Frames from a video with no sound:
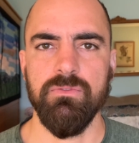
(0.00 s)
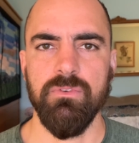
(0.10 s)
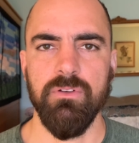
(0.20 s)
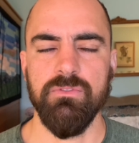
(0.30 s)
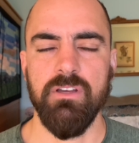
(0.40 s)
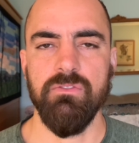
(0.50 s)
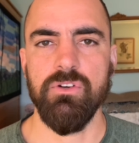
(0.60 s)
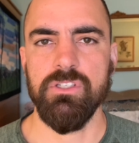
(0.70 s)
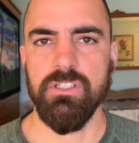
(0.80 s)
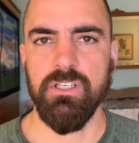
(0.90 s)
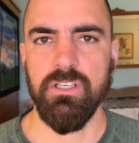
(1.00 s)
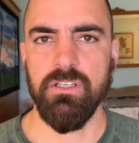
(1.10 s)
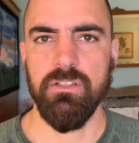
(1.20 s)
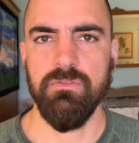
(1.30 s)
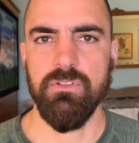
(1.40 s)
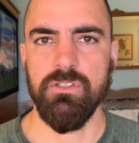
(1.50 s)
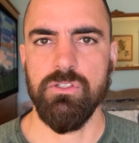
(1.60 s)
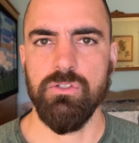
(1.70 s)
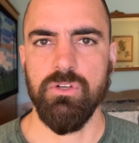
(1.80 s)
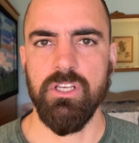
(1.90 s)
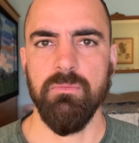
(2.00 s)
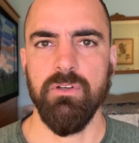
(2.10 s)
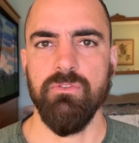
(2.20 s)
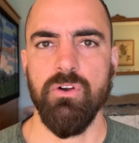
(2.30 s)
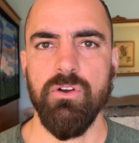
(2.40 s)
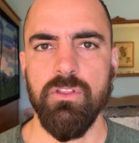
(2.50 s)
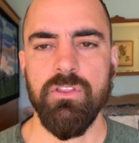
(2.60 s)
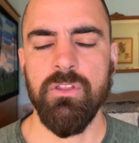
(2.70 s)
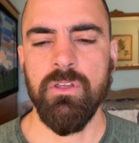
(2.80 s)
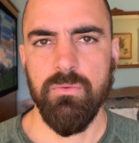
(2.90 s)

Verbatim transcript: of diversity, of this dream of earth.